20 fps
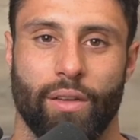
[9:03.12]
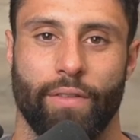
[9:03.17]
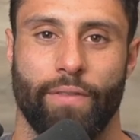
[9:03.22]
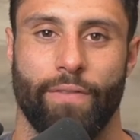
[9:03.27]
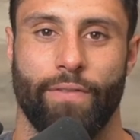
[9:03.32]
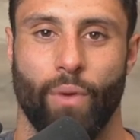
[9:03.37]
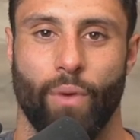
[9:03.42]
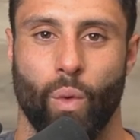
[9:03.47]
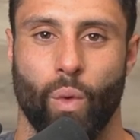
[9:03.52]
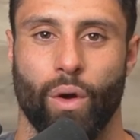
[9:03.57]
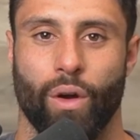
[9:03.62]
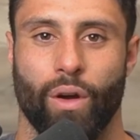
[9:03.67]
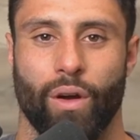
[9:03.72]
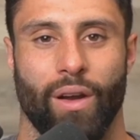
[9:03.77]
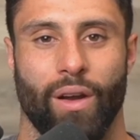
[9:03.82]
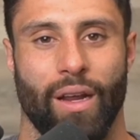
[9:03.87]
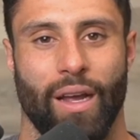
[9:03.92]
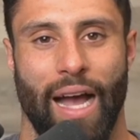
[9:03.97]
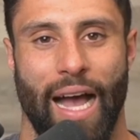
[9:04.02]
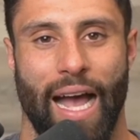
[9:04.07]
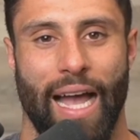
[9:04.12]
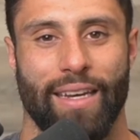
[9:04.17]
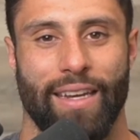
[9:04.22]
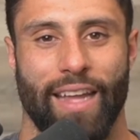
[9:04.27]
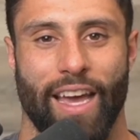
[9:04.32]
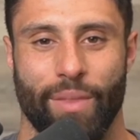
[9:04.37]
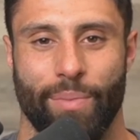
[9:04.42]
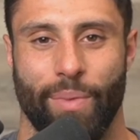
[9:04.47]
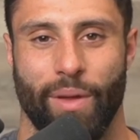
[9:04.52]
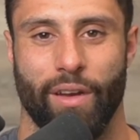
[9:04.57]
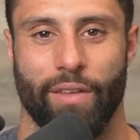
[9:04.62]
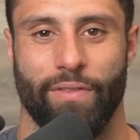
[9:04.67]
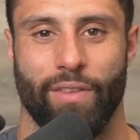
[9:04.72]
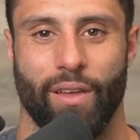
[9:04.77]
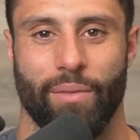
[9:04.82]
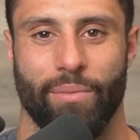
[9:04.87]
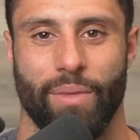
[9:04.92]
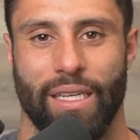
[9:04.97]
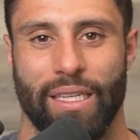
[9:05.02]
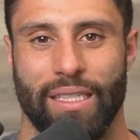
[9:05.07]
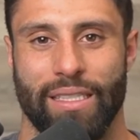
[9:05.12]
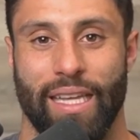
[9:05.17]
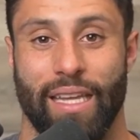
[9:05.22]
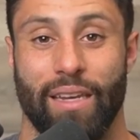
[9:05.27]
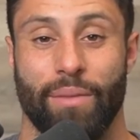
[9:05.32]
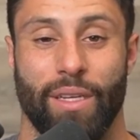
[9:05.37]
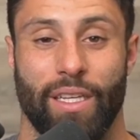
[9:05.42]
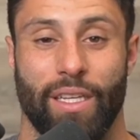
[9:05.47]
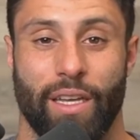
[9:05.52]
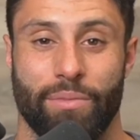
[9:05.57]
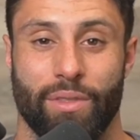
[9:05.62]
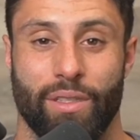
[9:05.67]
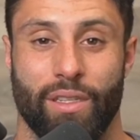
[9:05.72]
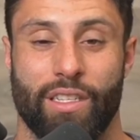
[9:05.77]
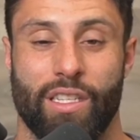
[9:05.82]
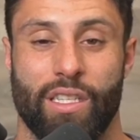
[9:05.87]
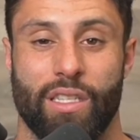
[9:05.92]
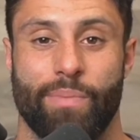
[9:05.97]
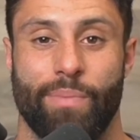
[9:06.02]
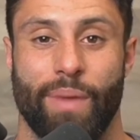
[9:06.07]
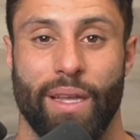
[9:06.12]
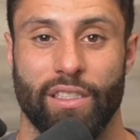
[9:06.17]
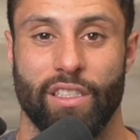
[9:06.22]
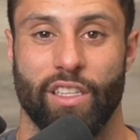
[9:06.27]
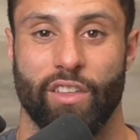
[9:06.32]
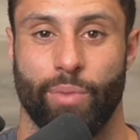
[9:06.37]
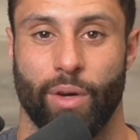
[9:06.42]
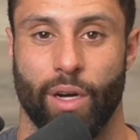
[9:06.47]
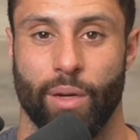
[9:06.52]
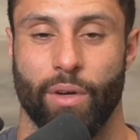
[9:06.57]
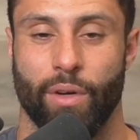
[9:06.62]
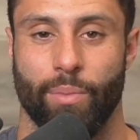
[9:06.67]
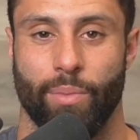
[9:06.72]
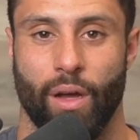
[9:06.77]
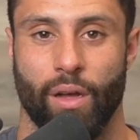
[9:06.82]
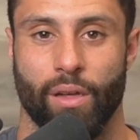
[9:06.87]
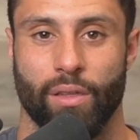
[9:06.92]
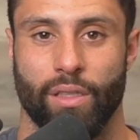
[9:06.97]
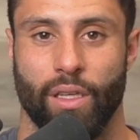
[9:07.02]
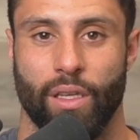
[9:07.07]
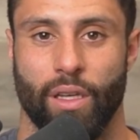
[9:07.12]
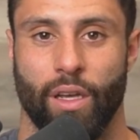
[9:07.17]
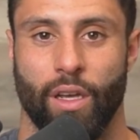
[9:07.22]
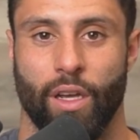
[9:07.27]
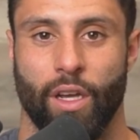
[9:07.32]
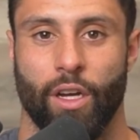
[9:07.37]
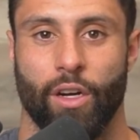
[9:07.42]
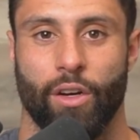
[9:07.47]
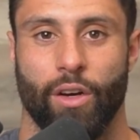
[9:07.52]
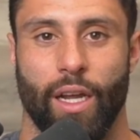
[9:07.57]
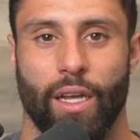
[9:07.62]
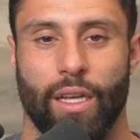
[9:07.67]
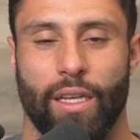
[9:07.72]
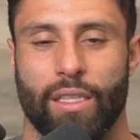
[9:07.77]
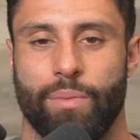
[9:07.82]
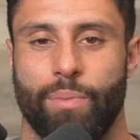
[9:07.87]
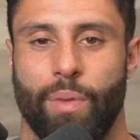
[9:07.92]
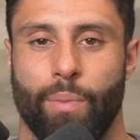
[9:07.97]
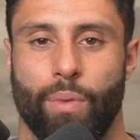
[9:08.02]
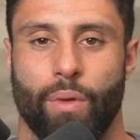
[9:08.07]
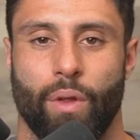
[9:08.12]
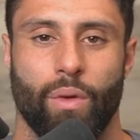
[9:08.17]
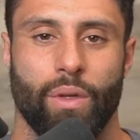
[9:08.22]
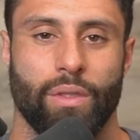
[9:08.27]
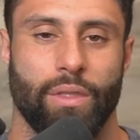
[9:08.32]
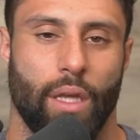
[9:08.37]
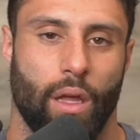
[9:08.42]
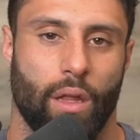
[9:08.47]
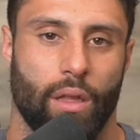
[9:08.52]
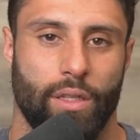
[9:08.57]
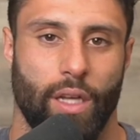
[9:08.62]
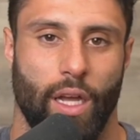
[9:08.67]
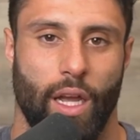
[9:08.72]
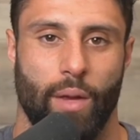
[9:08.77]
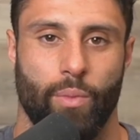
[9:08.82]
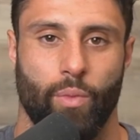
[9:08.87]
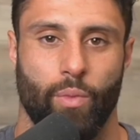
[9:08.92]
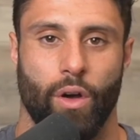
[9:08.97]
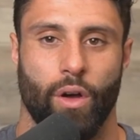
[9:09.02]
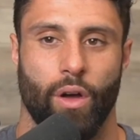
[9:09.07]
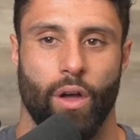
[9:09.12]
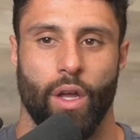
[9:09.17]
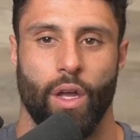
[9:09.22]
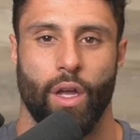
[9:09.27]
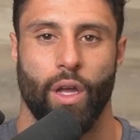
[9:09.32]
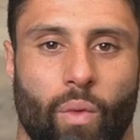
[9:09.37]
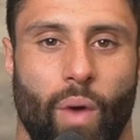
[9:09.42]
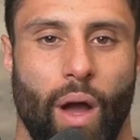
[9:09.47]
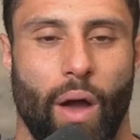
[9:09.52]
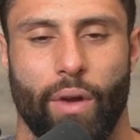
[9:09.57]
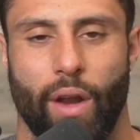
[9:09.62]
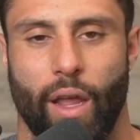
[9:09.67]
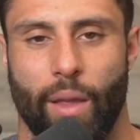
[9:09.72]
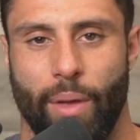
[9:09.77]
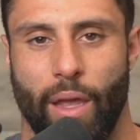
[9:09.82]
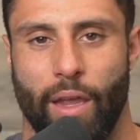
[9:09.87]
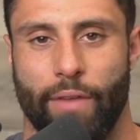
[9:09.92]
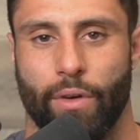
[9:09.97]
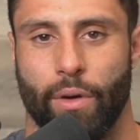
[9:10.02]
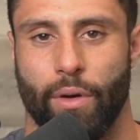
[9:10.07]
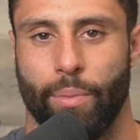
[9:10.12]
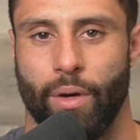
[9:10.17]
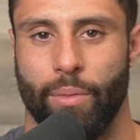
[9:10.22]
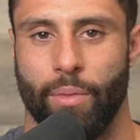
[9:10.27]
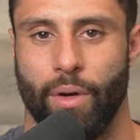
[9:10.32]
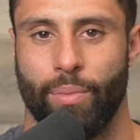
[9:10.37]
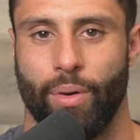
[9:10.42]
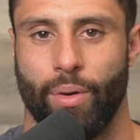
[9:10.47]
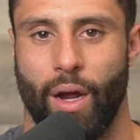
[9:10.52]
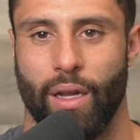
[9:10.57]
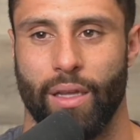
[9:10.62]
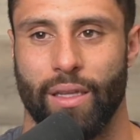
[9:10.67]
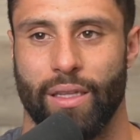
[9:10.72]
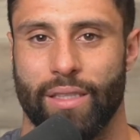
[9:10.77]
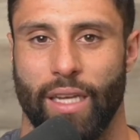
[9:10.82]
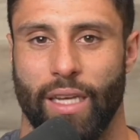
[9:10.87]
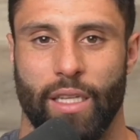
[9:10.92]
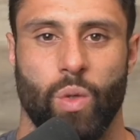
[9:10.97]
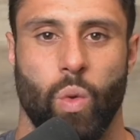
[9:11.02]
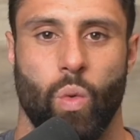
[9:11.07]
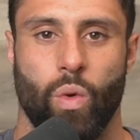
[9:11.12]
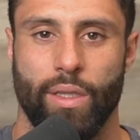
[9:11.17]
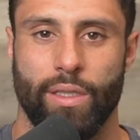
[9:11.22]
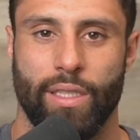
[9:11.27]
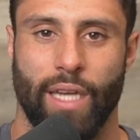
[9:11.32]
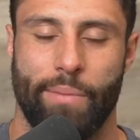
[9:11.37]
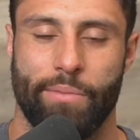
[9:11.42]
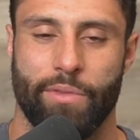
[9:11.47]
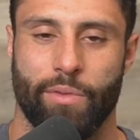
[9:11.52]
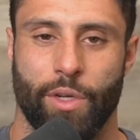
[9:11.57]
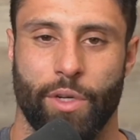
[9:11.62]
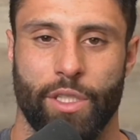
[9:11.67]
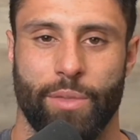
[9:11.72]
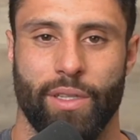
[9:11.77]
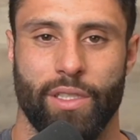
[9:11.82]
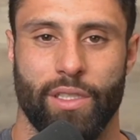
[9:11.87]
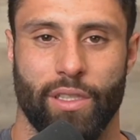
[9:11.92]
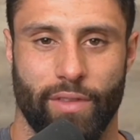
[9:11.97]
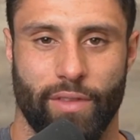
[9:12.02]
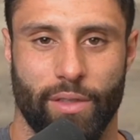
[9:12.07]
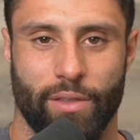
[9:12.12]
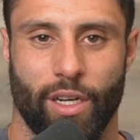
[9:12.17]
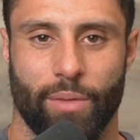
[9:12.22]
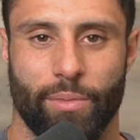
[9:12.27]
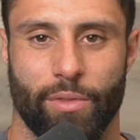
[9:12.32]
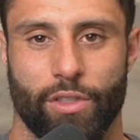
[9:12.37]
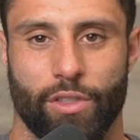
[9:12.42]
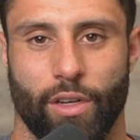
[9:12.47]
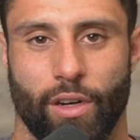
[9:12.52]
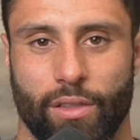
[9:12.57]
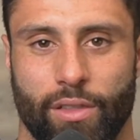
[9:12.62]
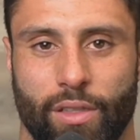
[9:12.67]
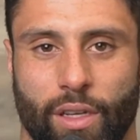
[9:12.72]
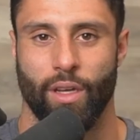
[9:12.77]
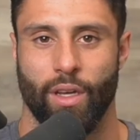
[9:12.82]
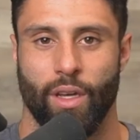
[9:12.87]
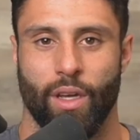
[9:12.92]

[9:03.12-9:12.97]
for high death benefit, because then it becomes an expensive permanent policy, right? Because people always say all the time, well, why would I pay for a permanent product? It's like 20 times more expensive than term insurance.